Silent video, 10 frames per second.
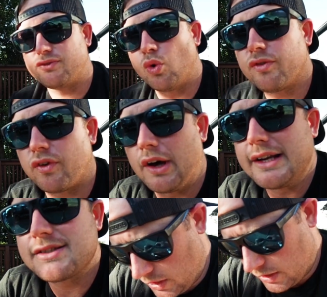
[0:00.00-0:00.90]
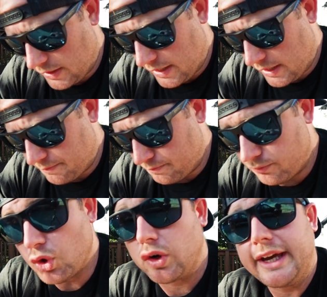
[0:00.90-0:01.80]
4 flies are
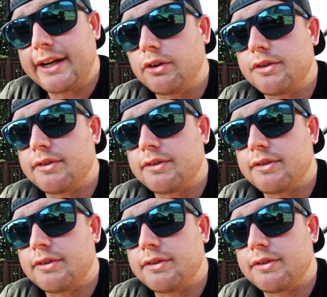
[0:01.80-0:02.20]
not category